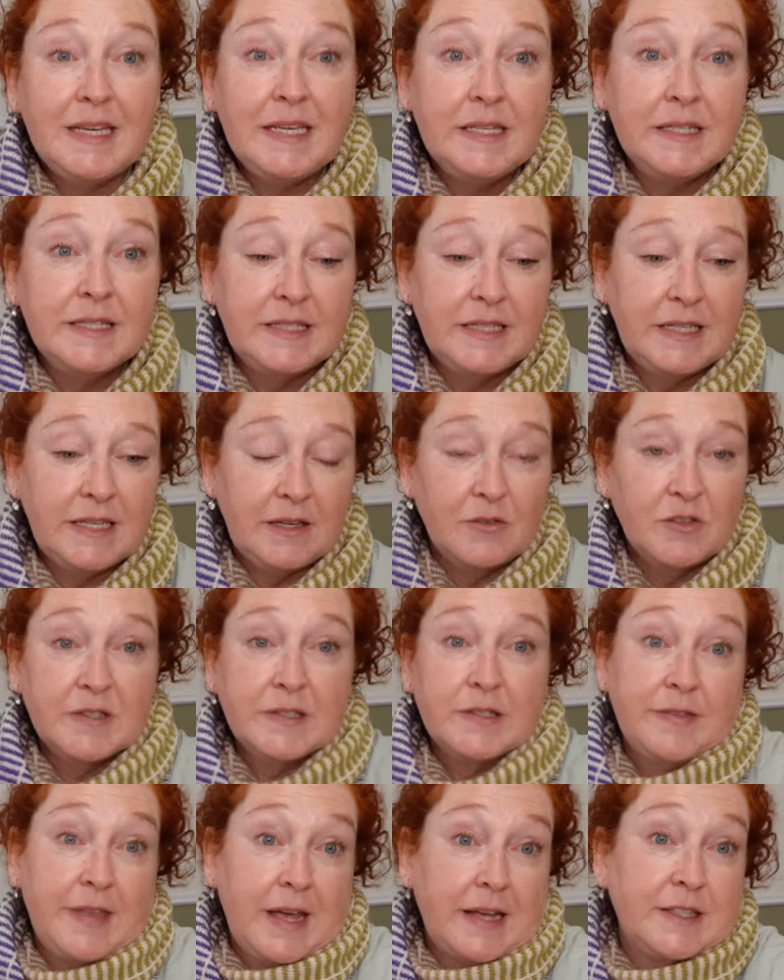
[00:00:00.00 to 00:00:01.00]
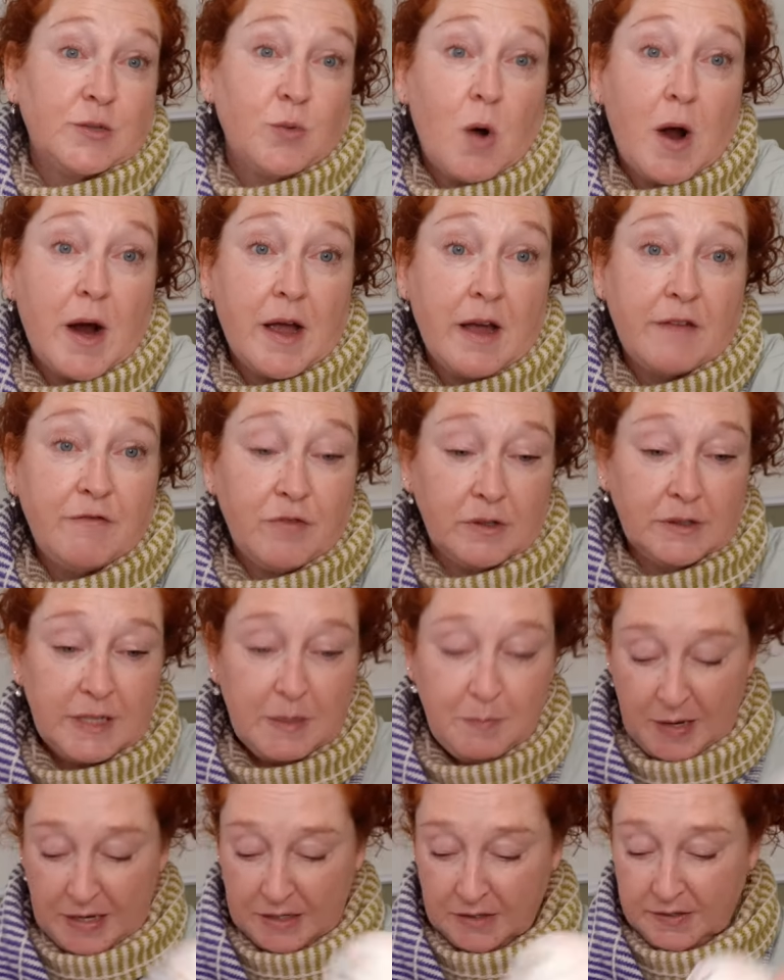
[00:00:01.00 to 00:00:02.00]
easy. That's why I've really
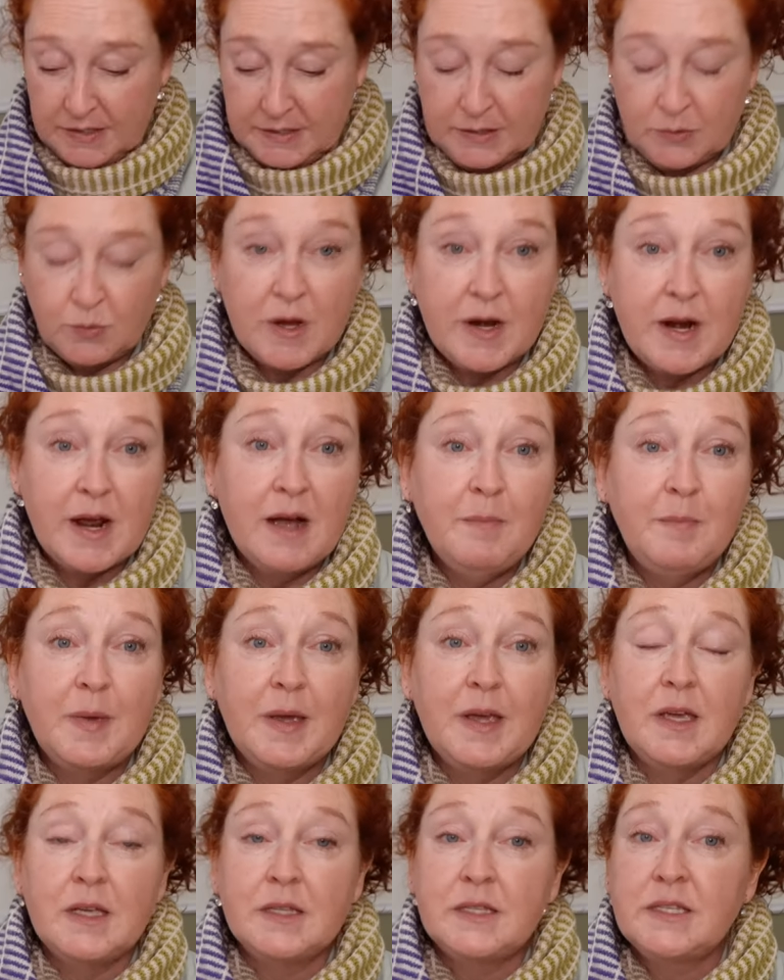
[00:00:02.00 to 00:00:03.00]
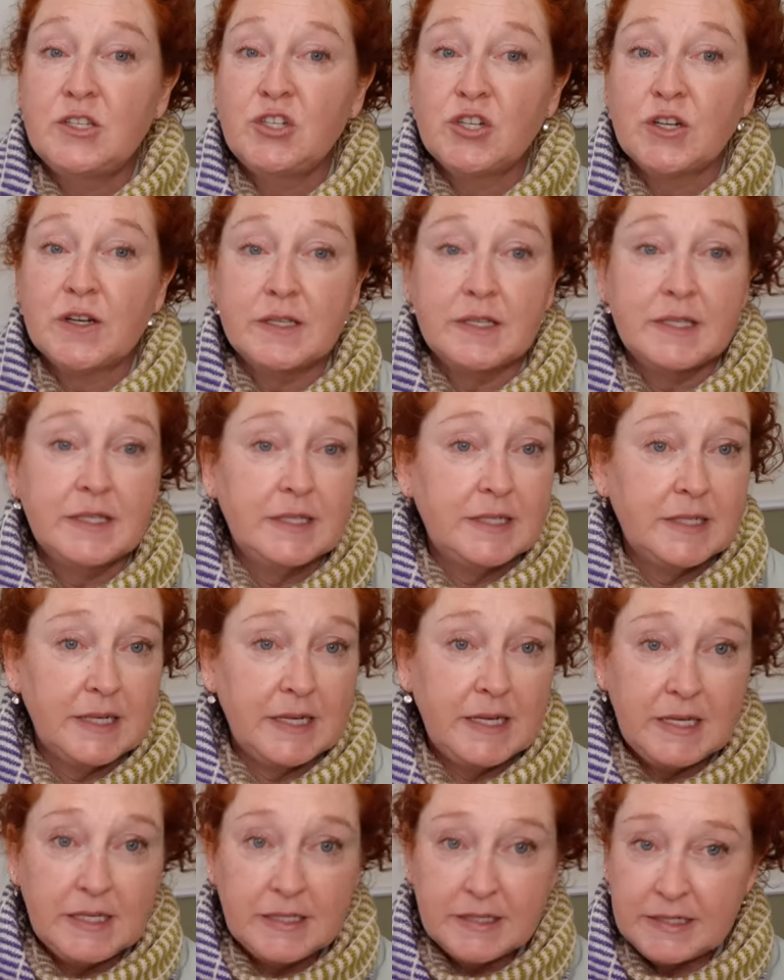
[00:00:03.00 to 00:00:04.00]
picked this one up. It's just
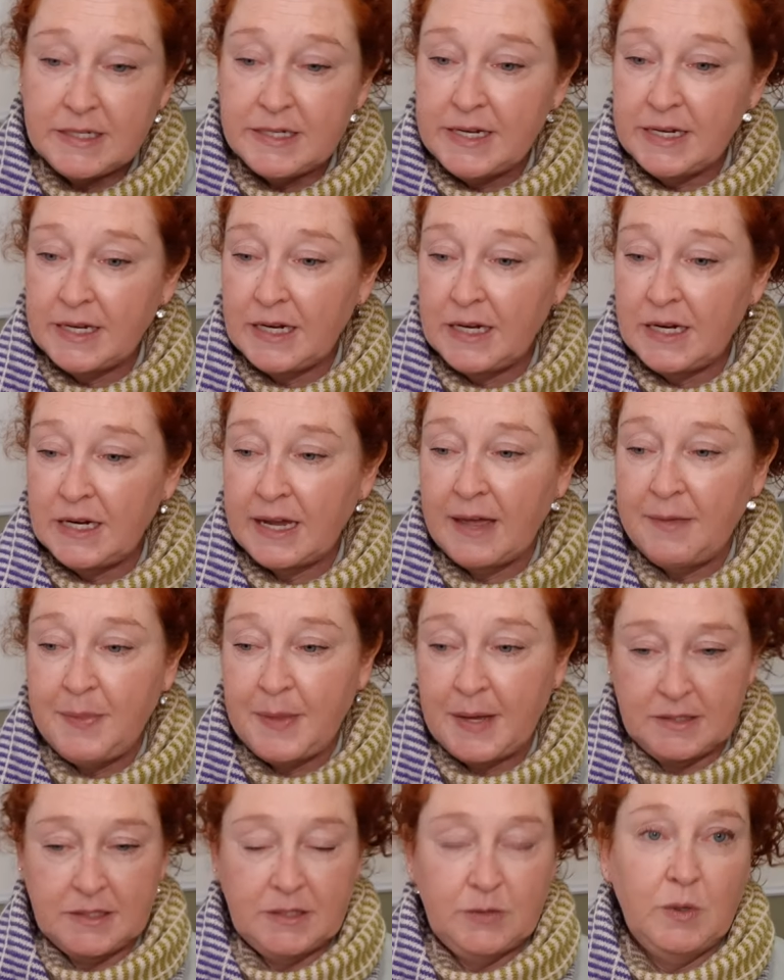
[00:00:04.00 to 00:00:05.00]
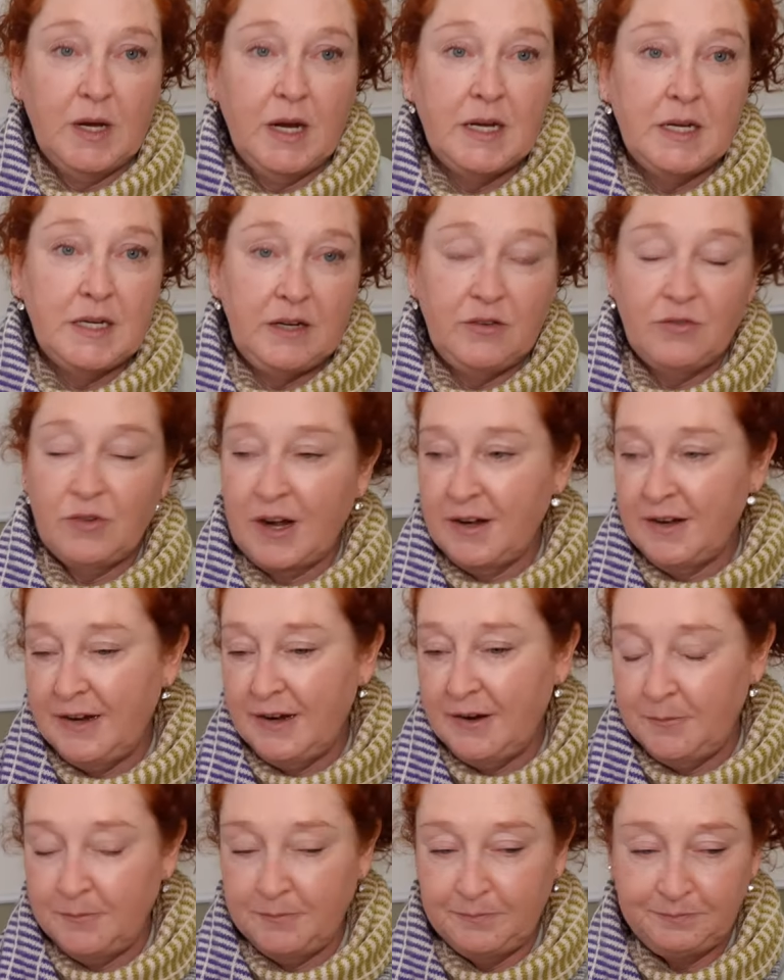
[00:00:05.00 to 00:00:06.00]
easy knitting, and that's what I need right
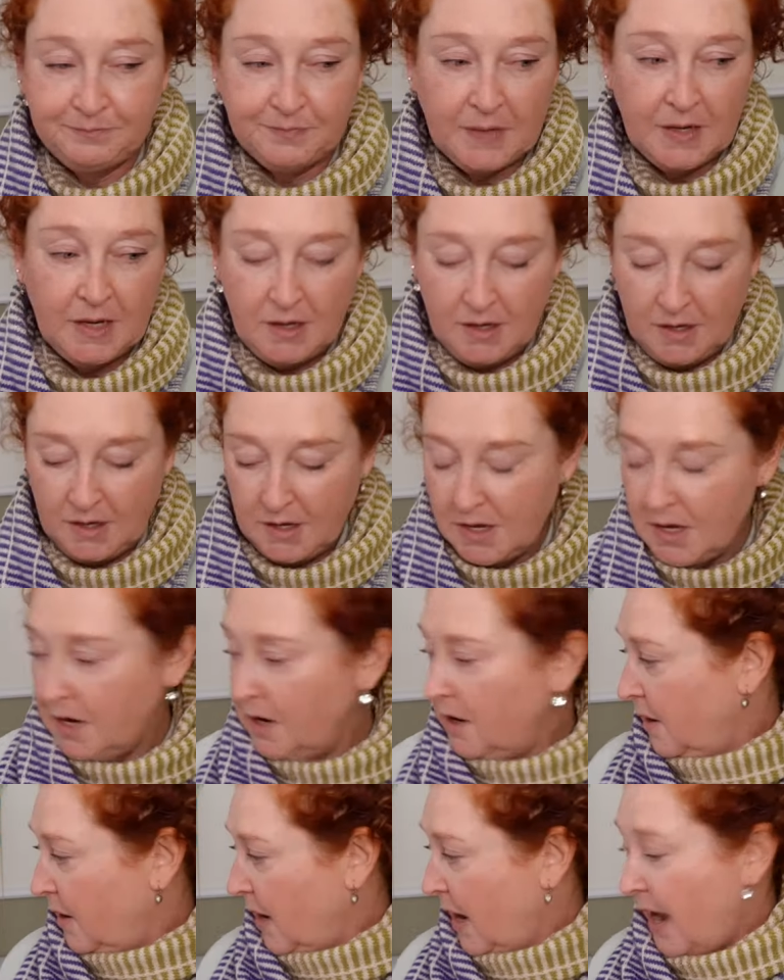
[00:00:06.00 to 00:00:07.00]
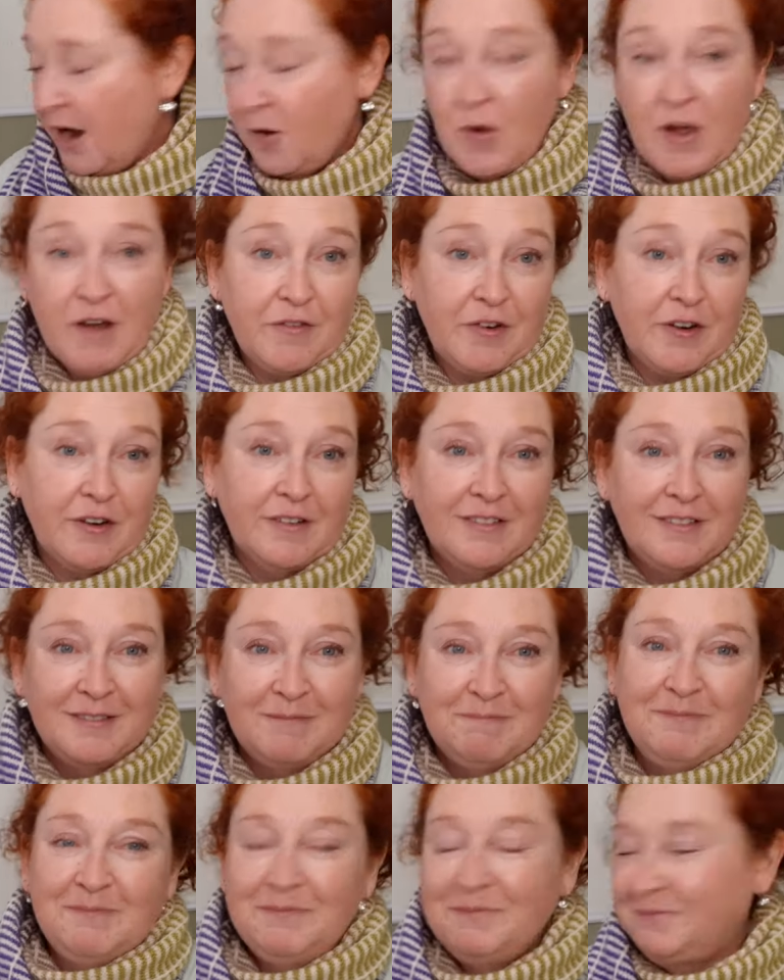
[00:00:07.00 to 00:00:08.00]
now. However,
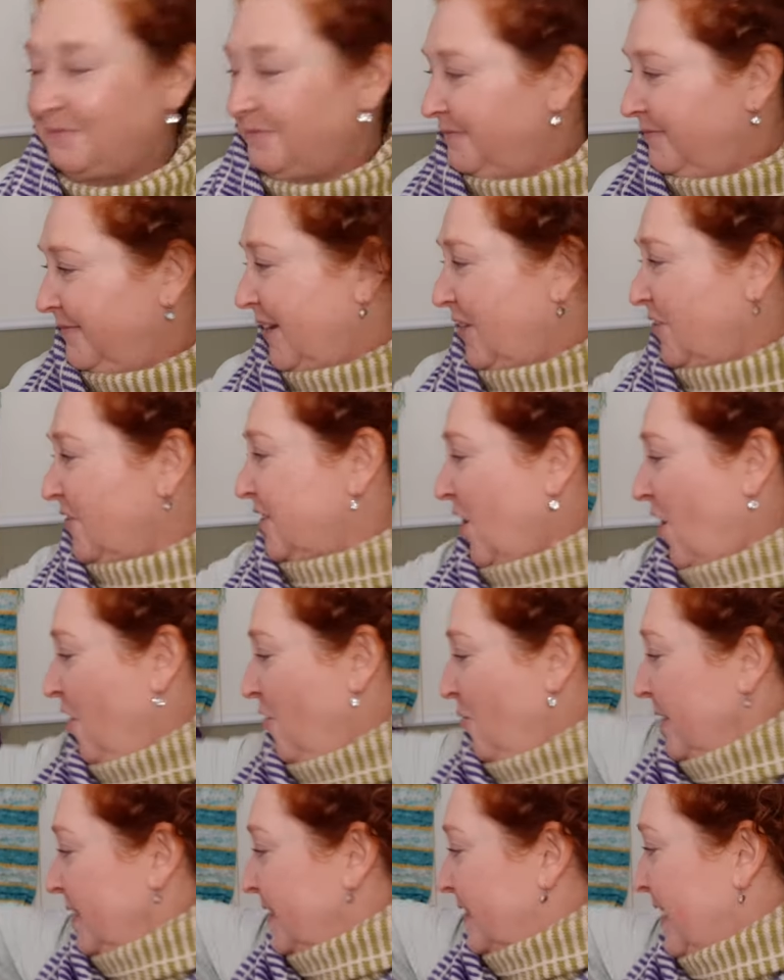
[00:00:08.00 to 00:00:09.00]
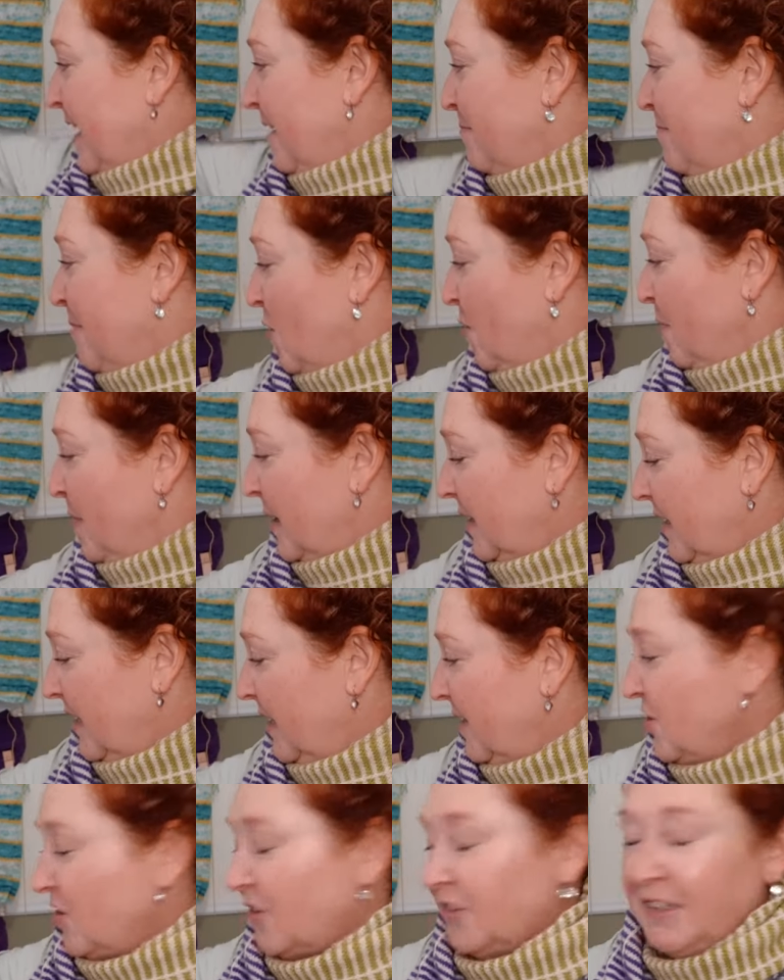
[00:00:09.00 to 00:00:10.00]
there's always that moment
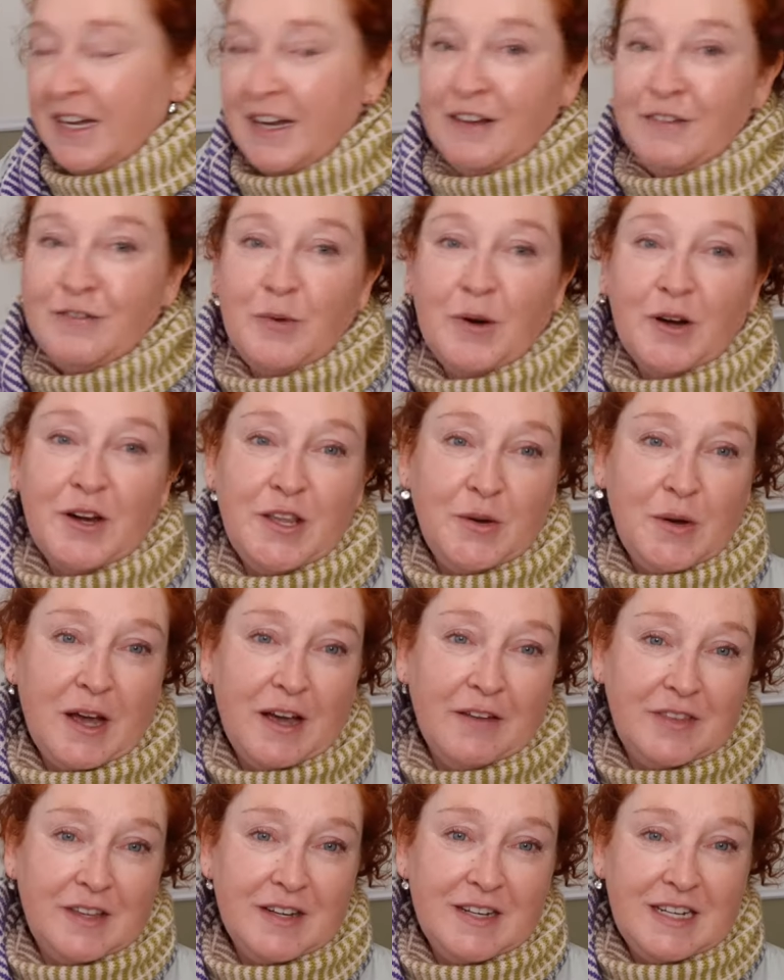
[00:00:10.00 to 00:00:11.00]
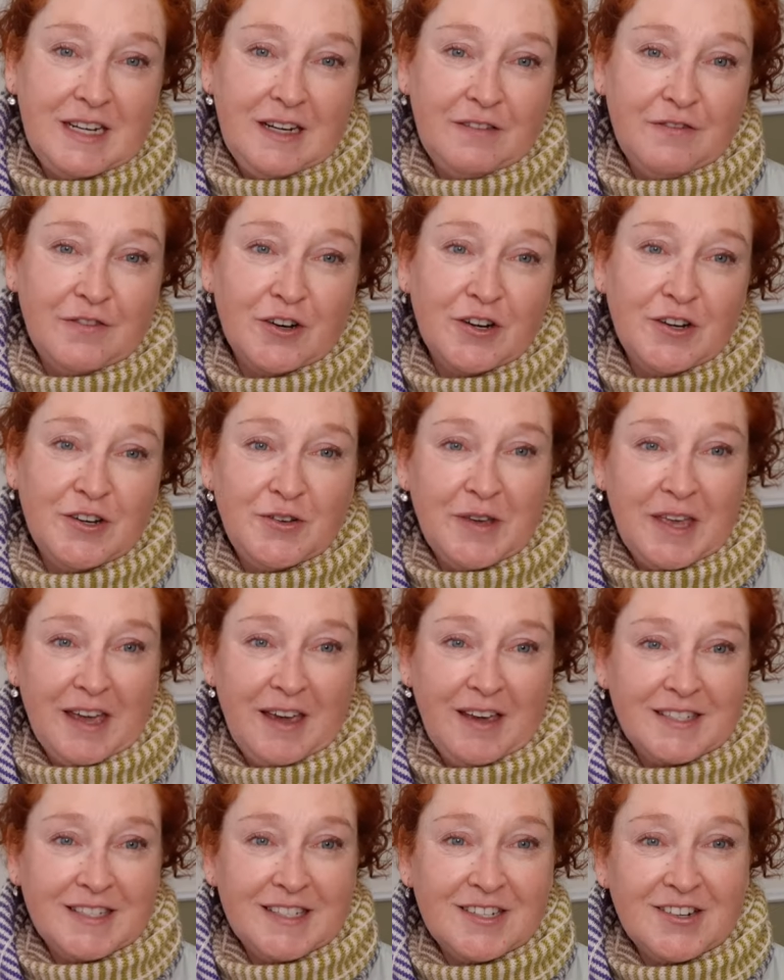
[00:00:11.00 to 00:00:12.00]
in your life where you have the need for a new
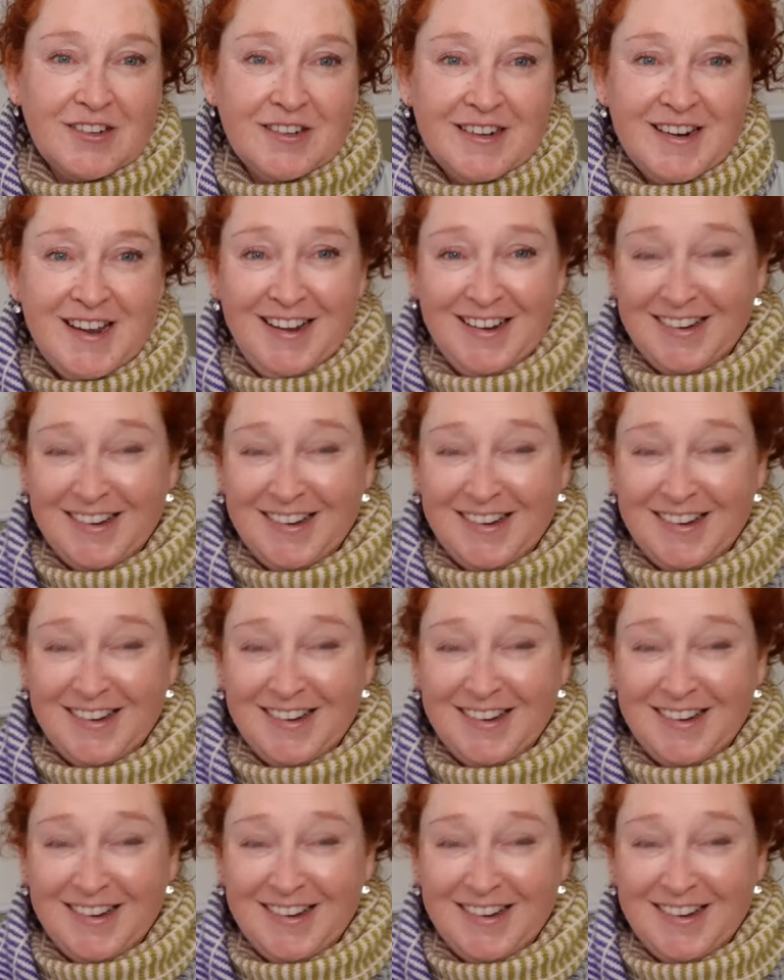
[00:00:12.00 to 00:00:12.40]
cast on,